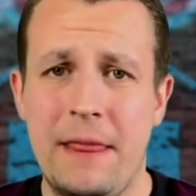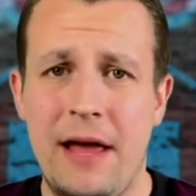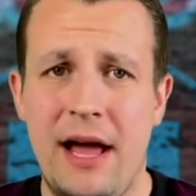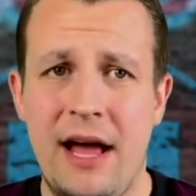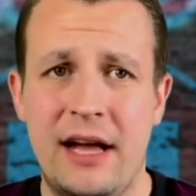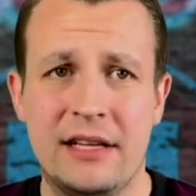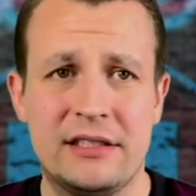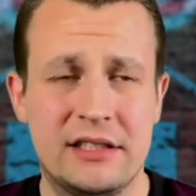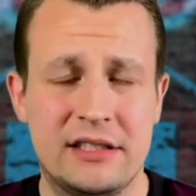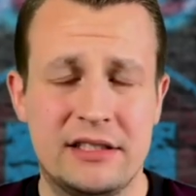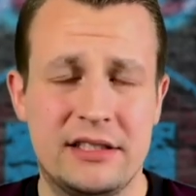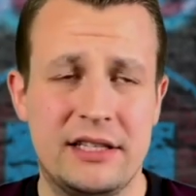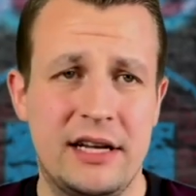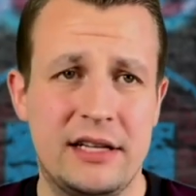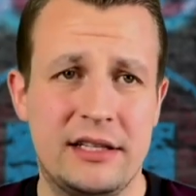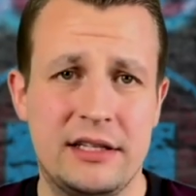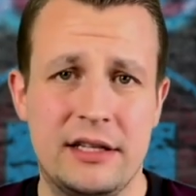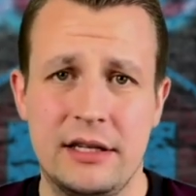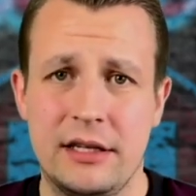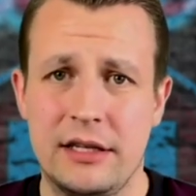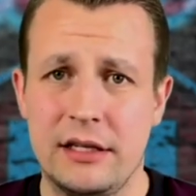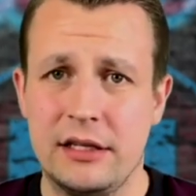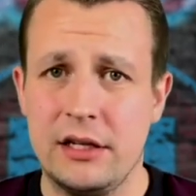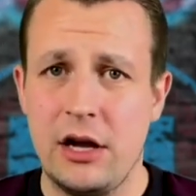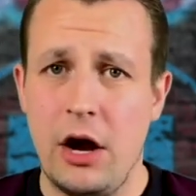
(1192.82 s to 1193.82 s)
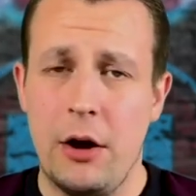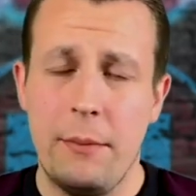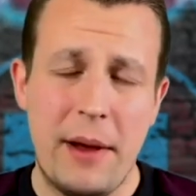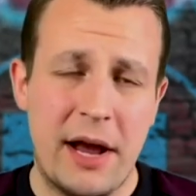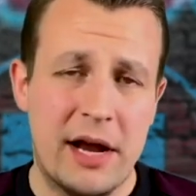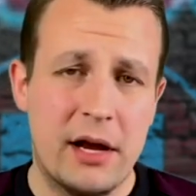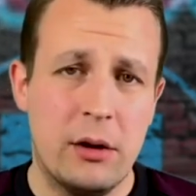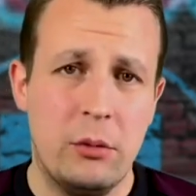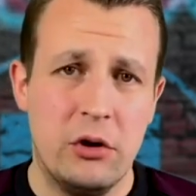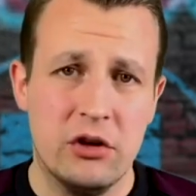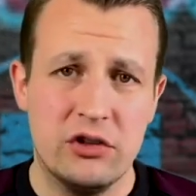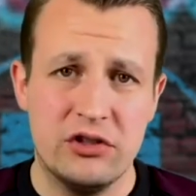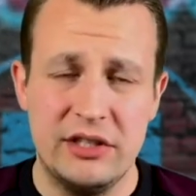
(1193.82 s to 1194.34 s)
As I said, go
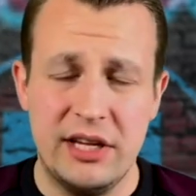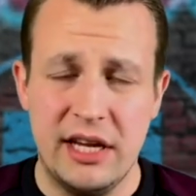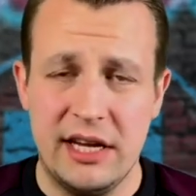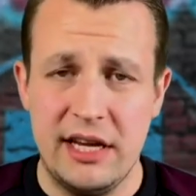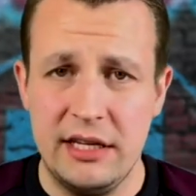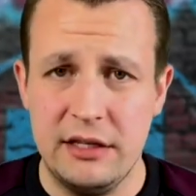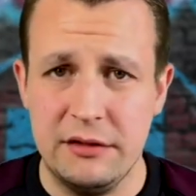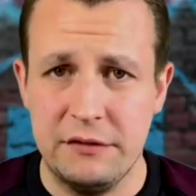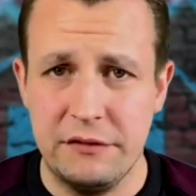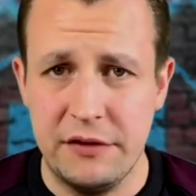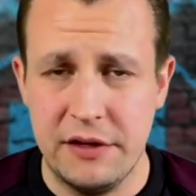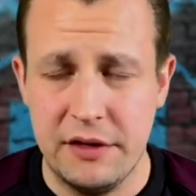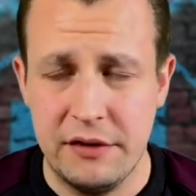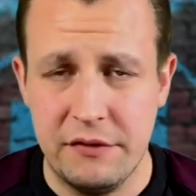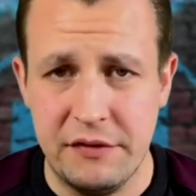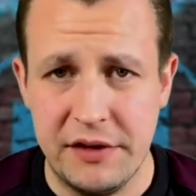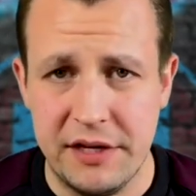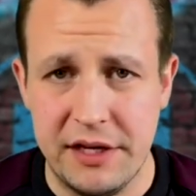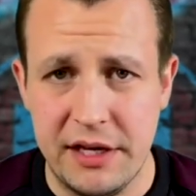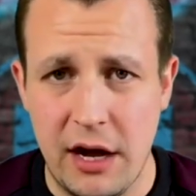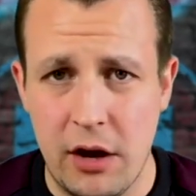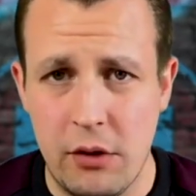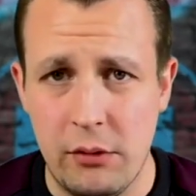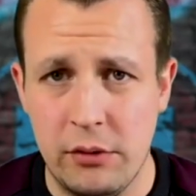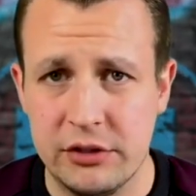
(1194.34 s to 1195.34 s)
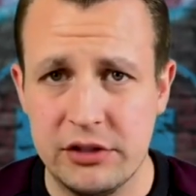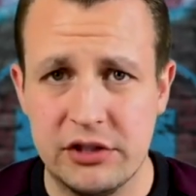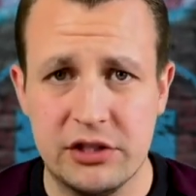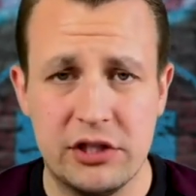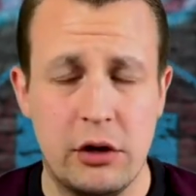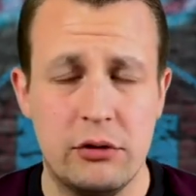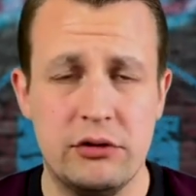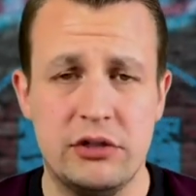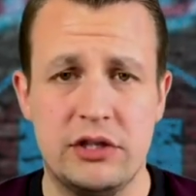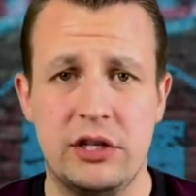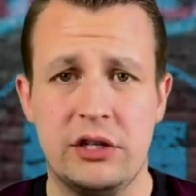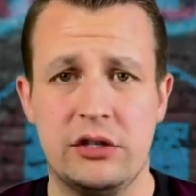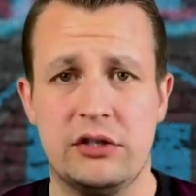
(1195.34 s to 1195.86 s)
back and watch Nicky's video on
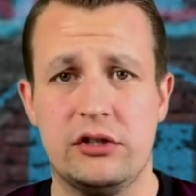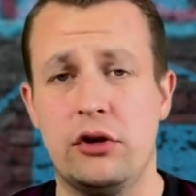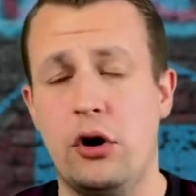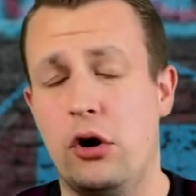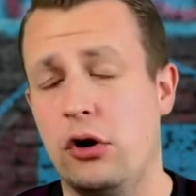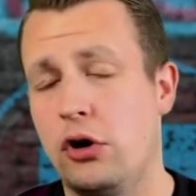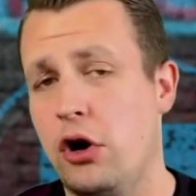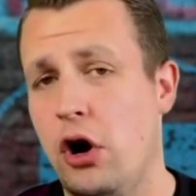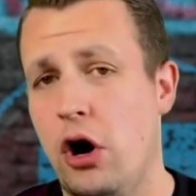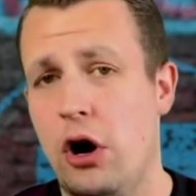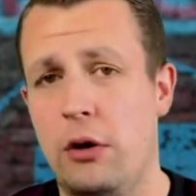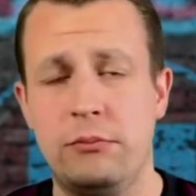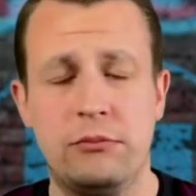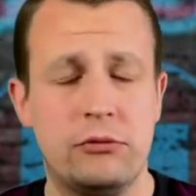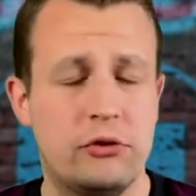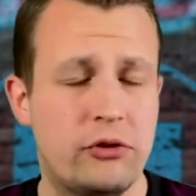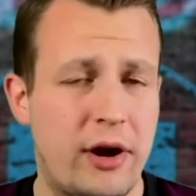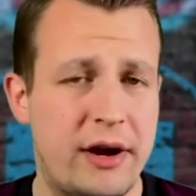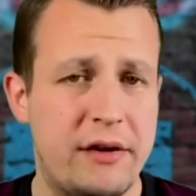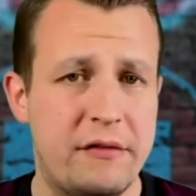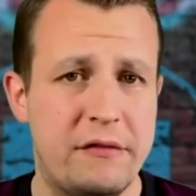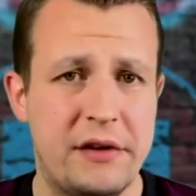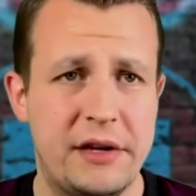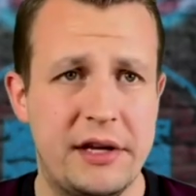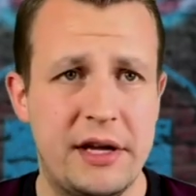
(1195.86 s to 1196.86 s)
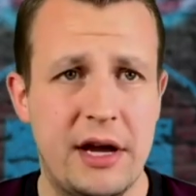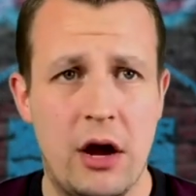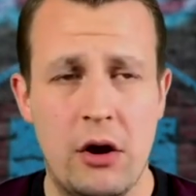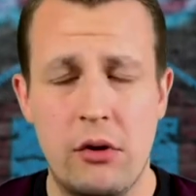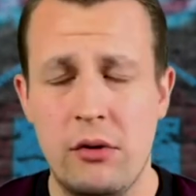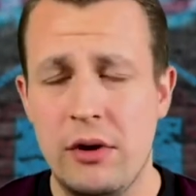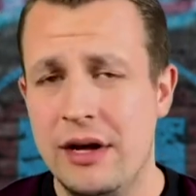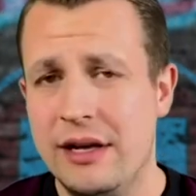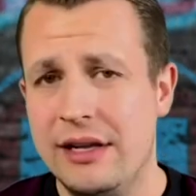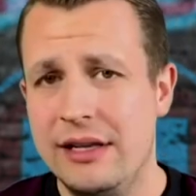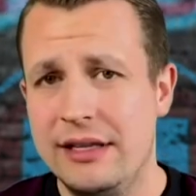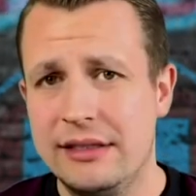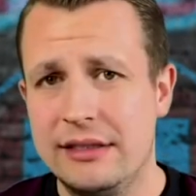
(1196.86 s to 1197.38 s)
Socios.com. Great
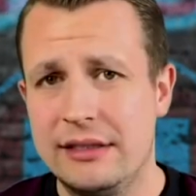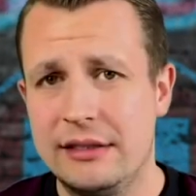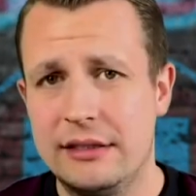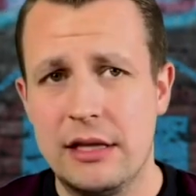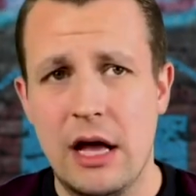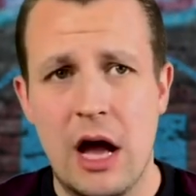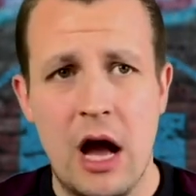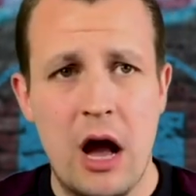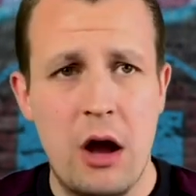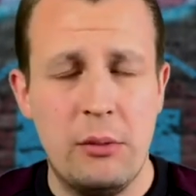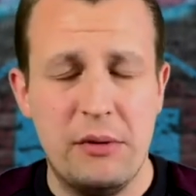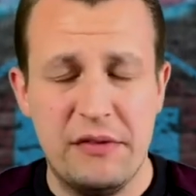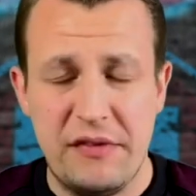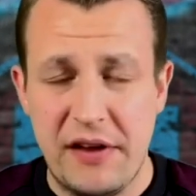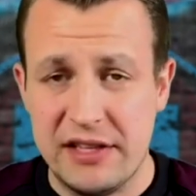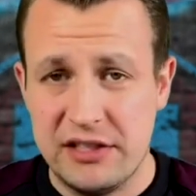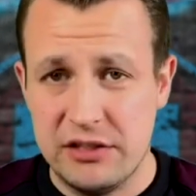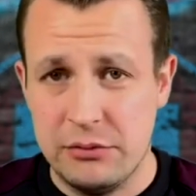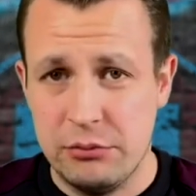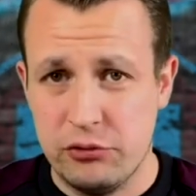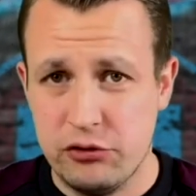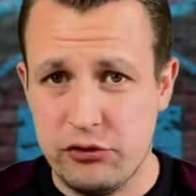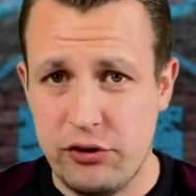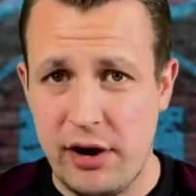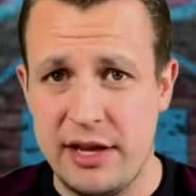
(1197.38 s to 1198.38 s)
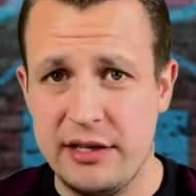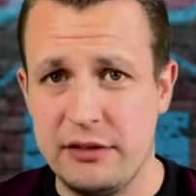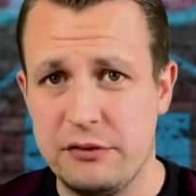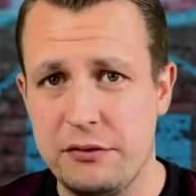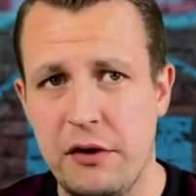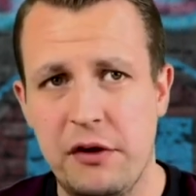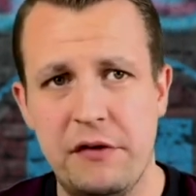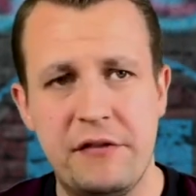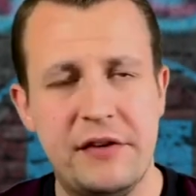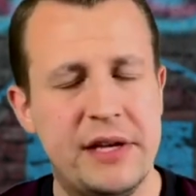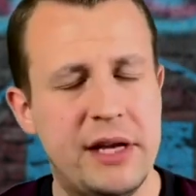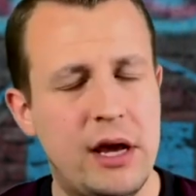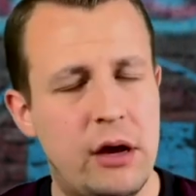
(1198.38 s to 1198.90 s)
video. We've had some
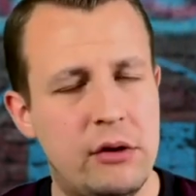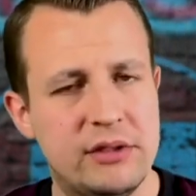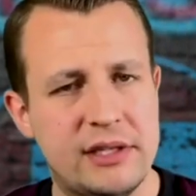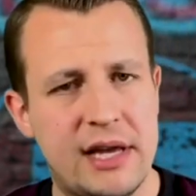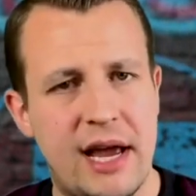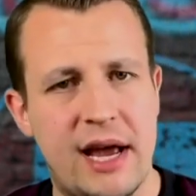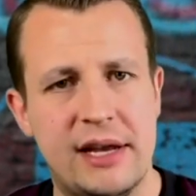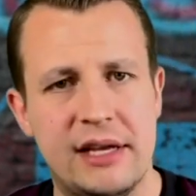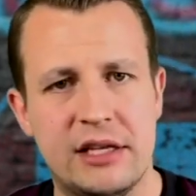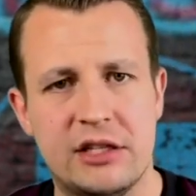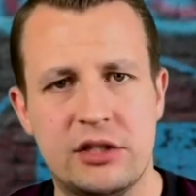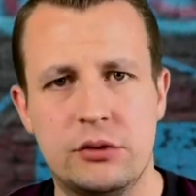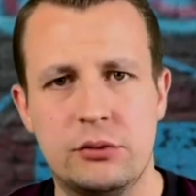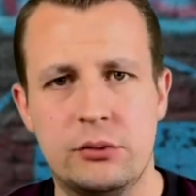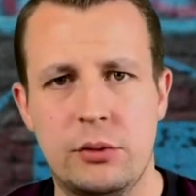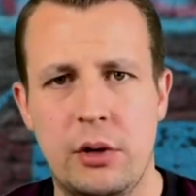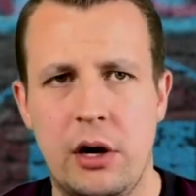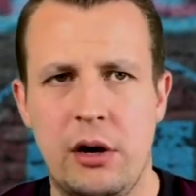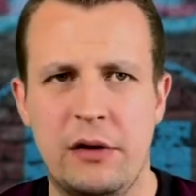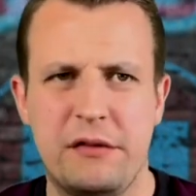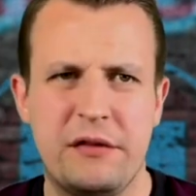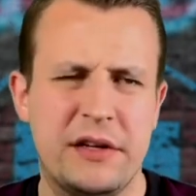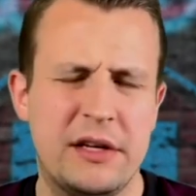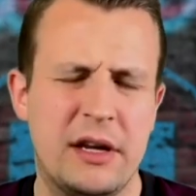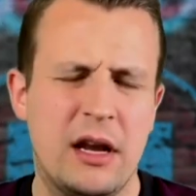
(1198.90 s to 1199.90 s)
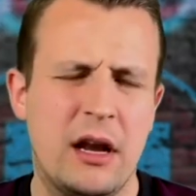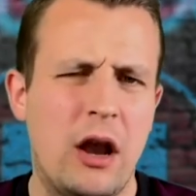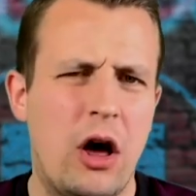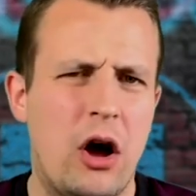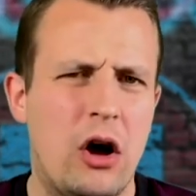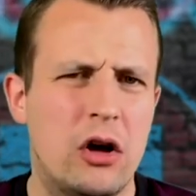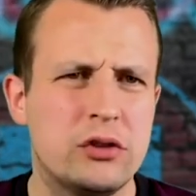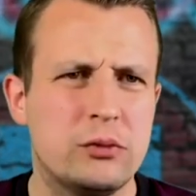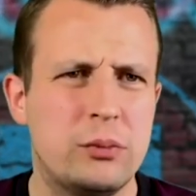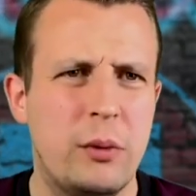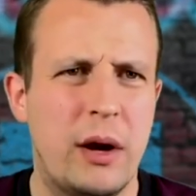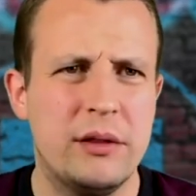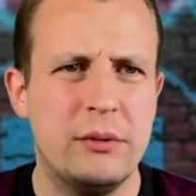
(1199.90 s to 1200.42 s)
transfer videos out. This is where I think the
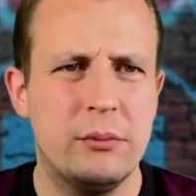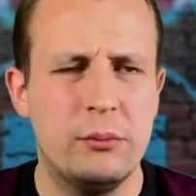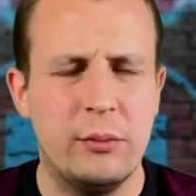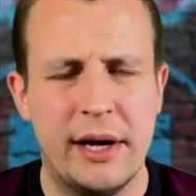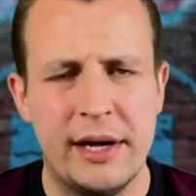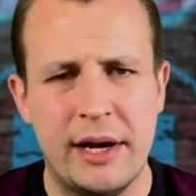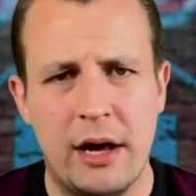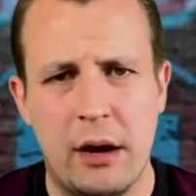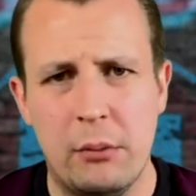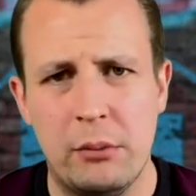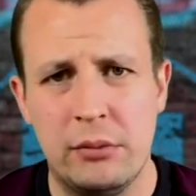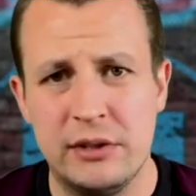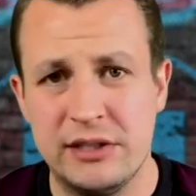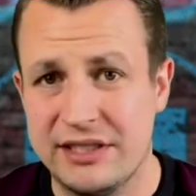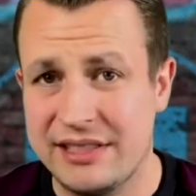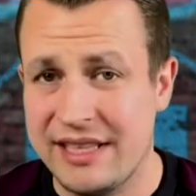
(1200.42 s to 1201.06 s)
last one went up was